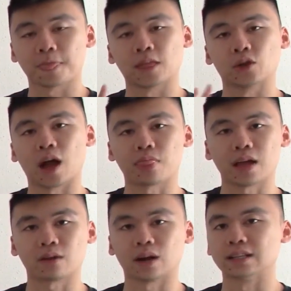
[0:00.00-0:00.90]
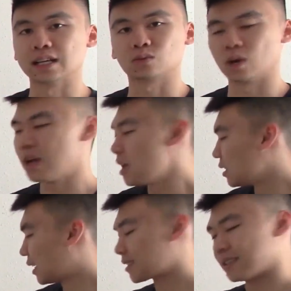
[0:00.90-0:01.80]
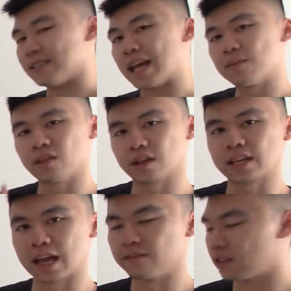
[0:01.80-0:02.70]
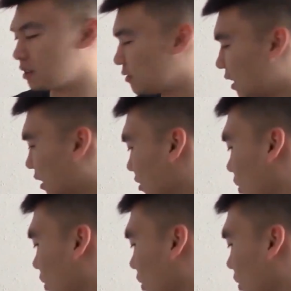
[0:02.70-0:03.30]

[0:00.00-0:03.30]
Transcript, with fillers: You got that right. That's what that's the name of the game for this video.